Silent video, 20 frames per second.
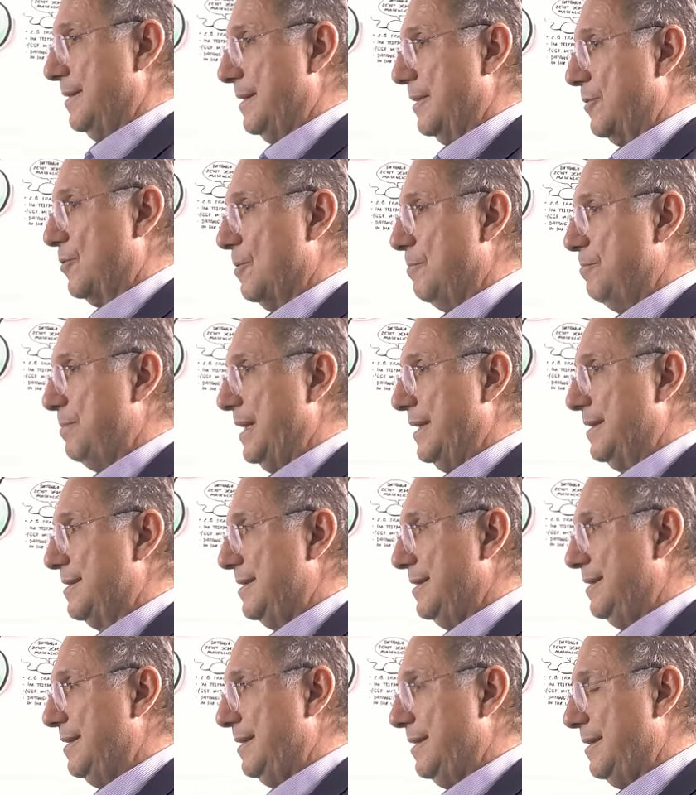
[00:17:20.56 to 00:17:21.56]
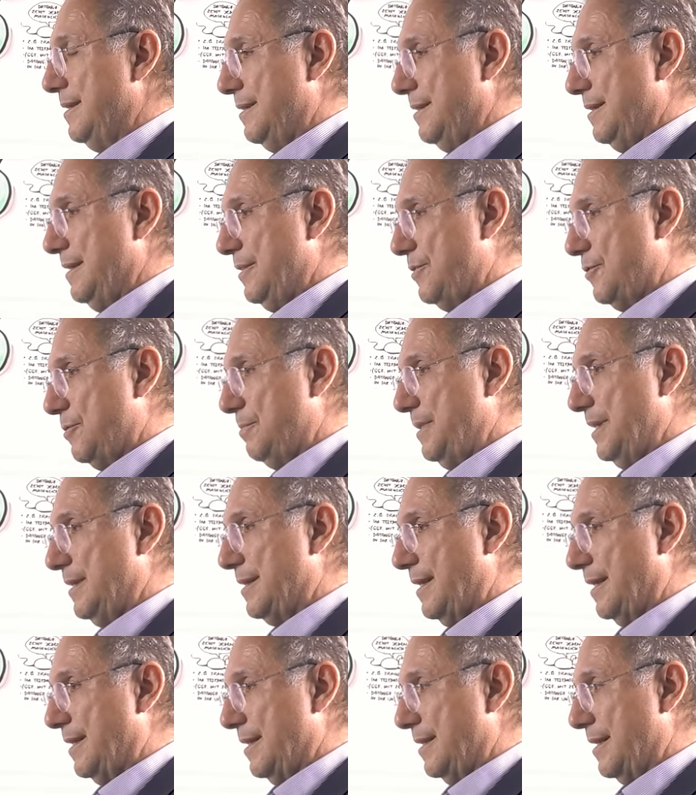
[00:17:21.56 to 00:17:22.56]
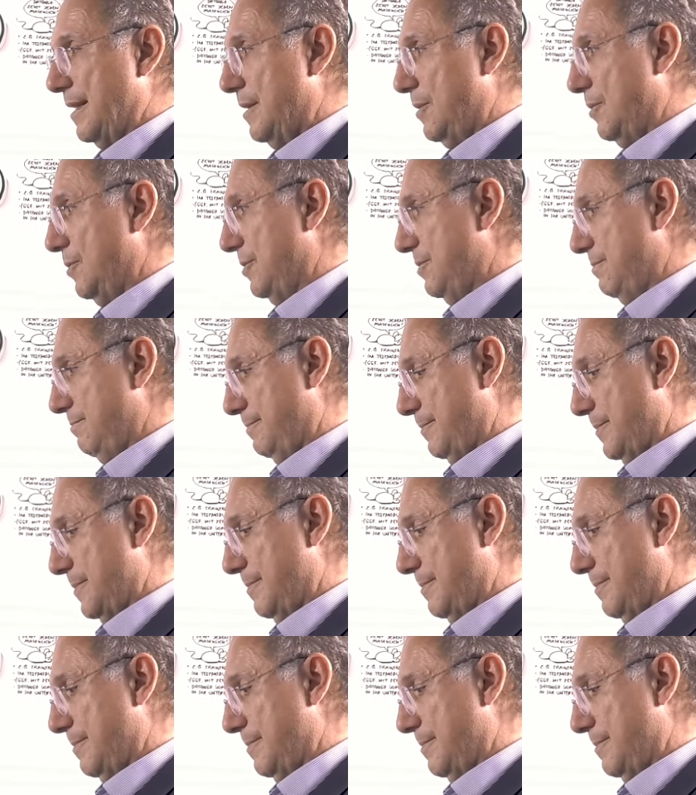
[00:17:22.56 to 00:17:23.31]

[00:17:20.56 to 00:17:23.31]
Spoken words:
that complexity needs to be taken out,